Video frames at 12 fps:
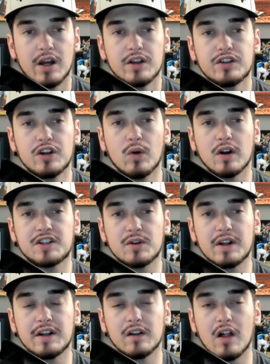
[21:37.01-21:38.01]
You are tuned
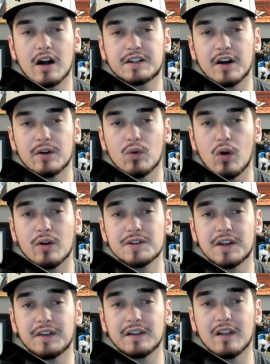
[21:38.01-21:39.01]
into Locked On Royals
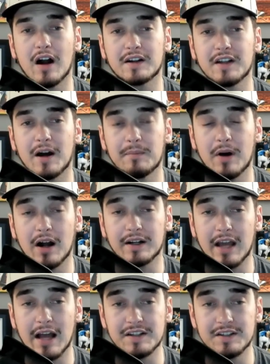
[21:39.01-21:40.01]
on the Locked On
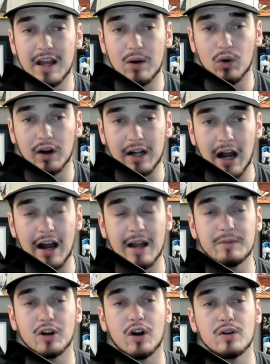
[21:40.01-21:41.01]
Podcast Network. I
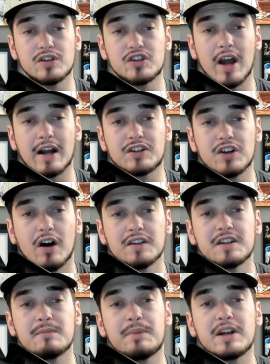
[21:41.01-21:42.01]
am your host, Jack
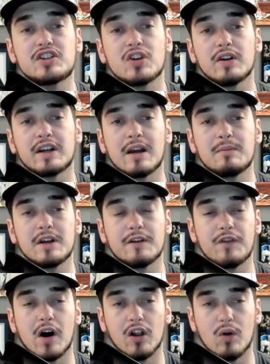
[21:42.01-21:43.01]
Johnson. Be sure to give me a
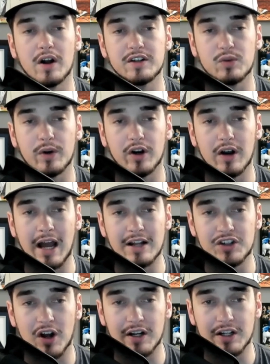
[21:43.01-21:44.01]
follow on Twitter
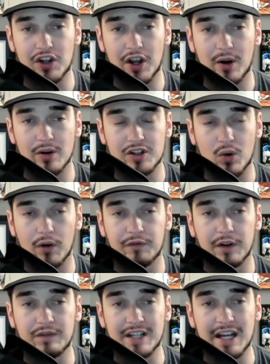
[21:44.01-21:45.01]
at
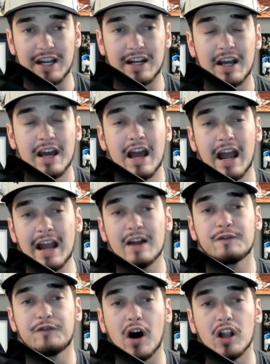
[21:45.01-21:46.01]
JohnnyJ_15
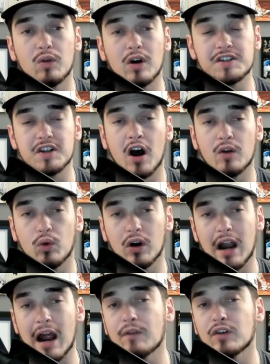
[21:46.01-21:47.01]
and follow us on
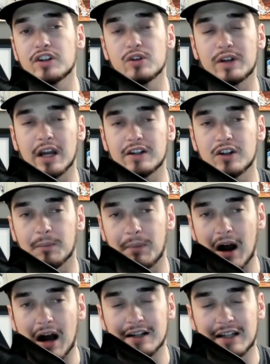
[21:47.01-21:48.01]
wherever you get your
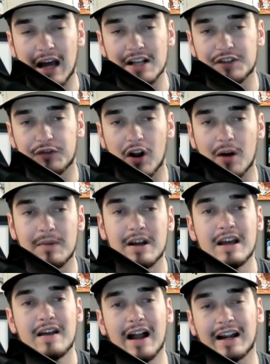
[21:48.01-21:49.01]
podcasts from.
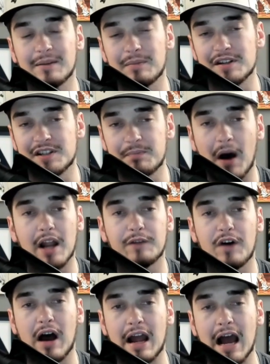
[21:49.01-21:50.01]
That can be
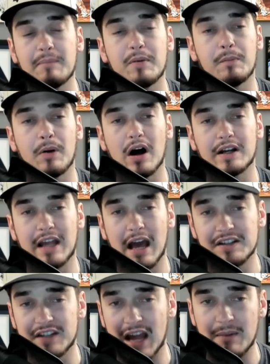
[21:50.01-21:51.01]
Spotify, Apple
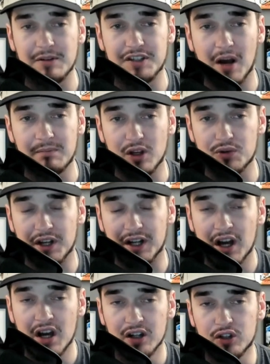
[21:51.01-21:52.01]
Podcasts, Amazon Music,
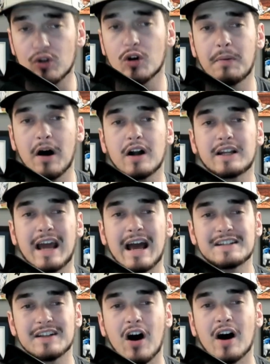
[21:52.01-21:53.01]
Google
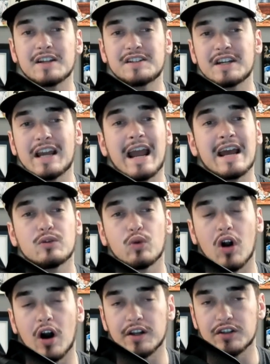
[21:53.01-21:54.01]
Podcasts, Odyssey, and
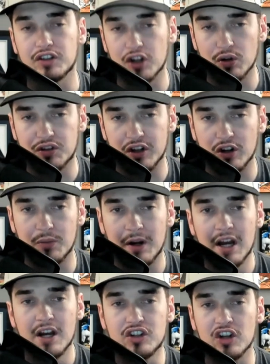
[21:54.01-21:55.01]
we're on YouTube.
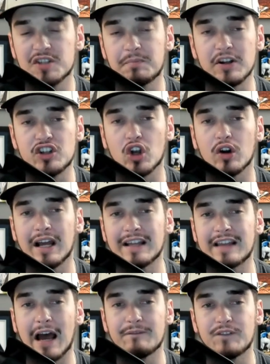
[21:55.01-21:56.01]
Just be sure to
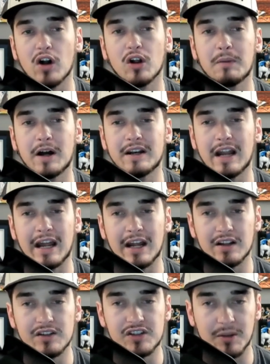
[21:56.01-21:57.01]
hit that follow button
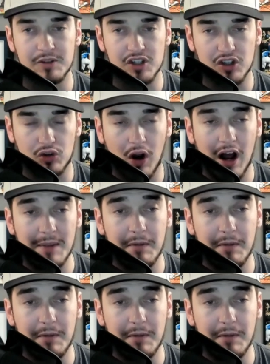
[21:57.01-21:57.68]
and subscribe.